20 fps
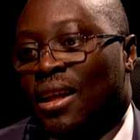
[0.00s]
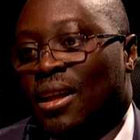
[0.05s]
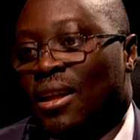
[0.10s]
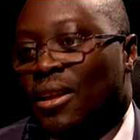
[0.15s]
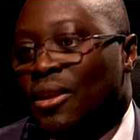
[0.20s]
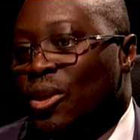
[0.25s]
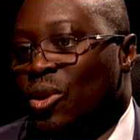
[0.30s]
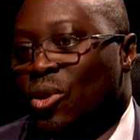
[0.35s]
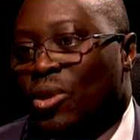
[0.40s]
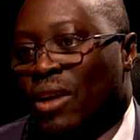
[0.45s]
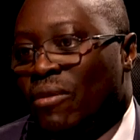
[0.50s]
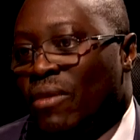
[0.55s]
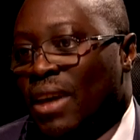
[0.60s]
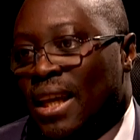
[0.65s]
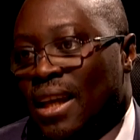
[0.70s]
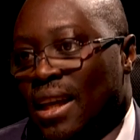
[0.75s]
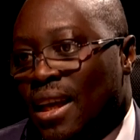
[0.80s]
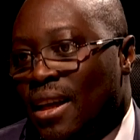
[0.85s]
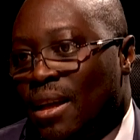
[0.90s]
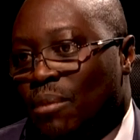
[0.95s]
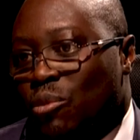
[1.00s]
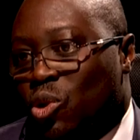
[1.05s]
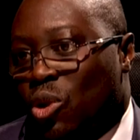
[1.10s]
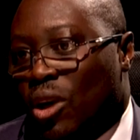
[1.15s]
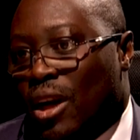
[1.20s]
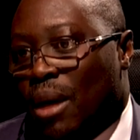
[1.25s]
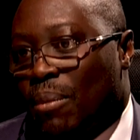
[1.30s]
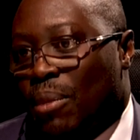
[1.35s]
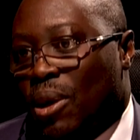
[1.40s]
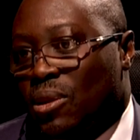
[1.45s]
Did you ever hear them
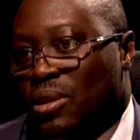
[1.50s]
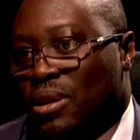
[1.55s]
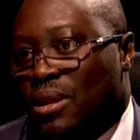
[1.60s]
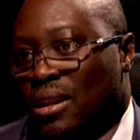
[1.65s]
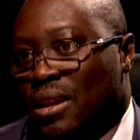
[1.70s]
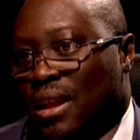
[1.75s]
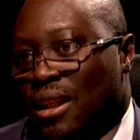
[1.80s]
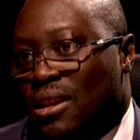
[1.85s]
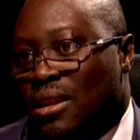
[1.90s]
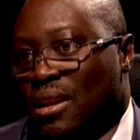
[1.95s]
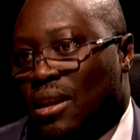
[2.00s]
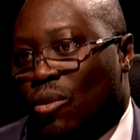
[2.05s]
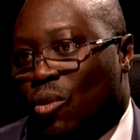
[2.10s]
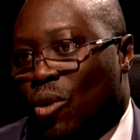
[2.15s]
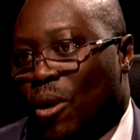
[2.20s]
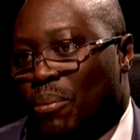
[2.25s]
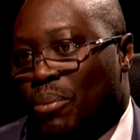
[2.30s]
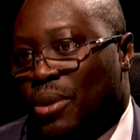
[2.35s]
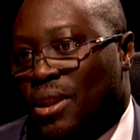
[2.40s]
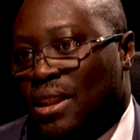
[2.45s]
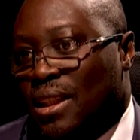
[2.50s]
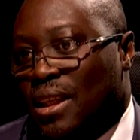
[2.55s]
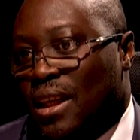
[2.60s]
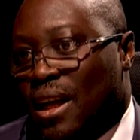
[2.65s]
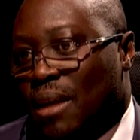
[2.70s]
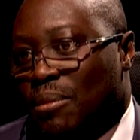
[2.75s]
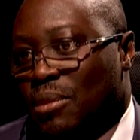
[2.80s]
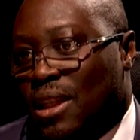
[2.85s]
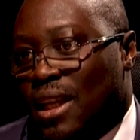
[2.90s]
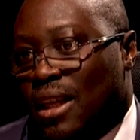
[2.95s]
talk about national corporate
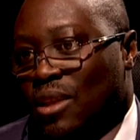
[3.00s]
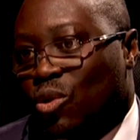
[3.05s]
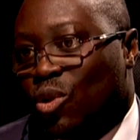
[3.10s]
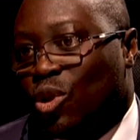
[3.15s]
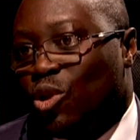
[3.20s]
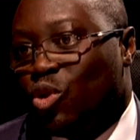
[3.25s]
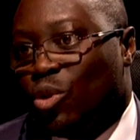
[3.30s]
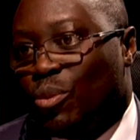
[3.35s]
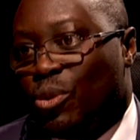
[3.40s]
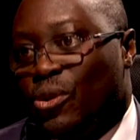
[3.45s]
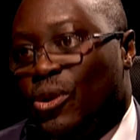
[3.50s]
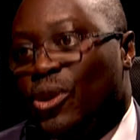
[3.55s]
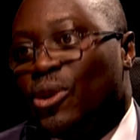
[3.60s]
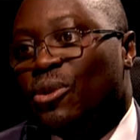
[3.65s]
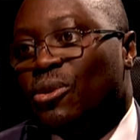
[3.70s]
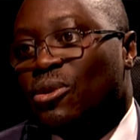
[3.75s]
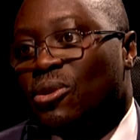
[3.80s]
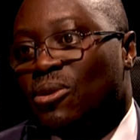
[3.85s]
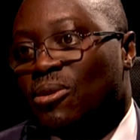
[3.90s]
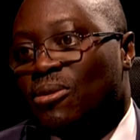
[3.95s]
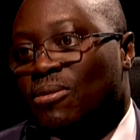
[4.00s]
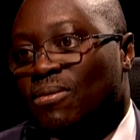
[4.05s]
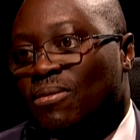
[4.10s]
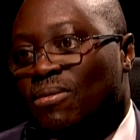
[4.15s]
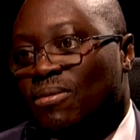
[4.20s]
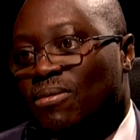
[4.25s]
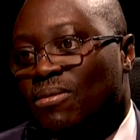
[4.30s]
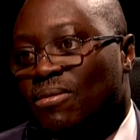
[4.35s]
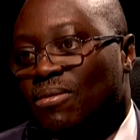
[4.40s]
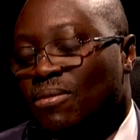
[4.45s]
income tax going to be reduced?
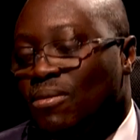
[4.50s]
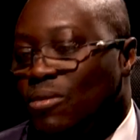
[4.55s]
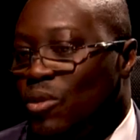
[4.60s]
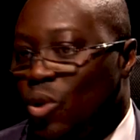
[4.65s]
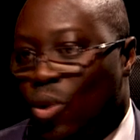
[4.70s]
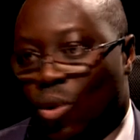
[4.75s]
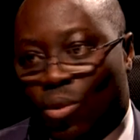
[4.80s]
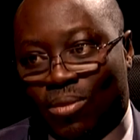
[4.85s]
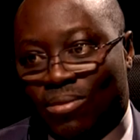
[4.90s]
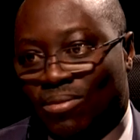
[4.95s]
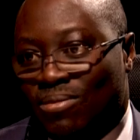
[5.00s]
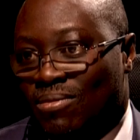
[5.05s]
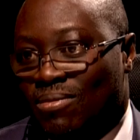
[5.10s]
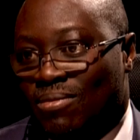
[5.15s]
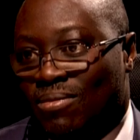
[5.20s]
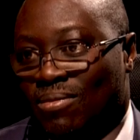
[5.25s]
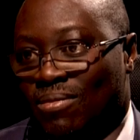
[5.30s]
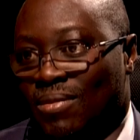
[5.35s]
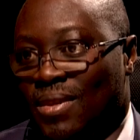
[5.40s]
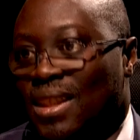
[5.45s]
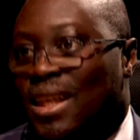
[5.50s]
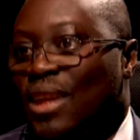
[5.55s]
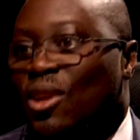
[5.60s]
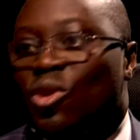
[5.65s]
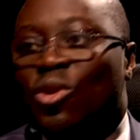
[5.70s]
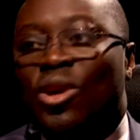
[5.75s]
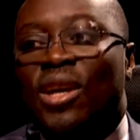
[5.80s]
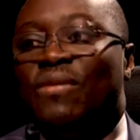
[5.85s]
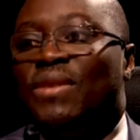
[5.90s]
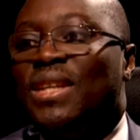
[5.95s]
No. They did
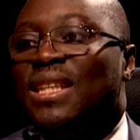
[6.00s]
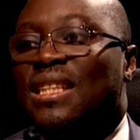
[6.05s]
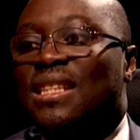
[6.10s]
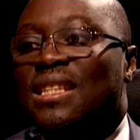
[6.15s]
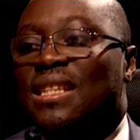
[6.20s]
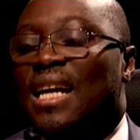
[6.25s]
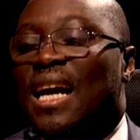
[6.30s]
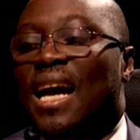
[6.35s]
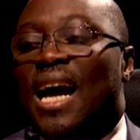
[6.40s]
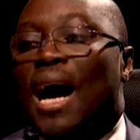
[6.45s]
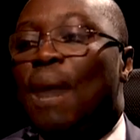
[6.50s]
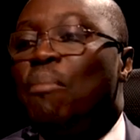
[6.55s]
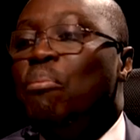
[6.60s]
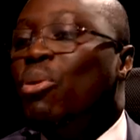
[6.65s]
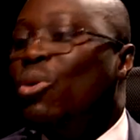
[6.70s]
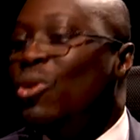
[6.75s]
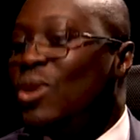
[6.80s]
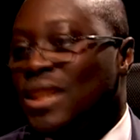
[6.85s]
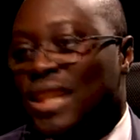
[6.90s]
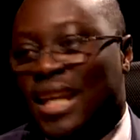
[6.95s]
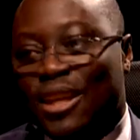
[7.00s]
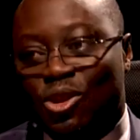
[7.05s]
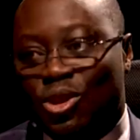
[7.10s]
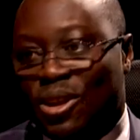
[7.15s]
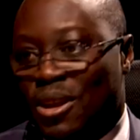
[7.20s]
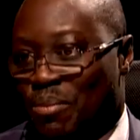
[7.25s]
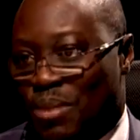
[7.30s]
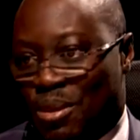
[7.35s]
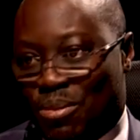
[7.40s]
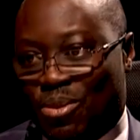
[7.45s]
not even apologize to
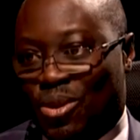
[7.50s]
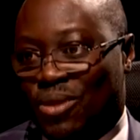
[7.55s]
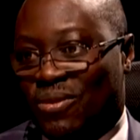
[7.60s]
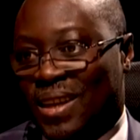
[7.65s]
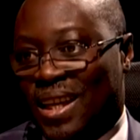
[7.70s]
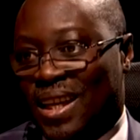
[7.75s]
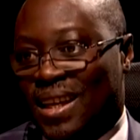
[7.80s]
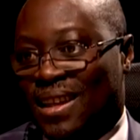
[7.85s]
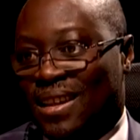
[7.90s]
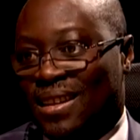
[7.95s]
the people of Ghana.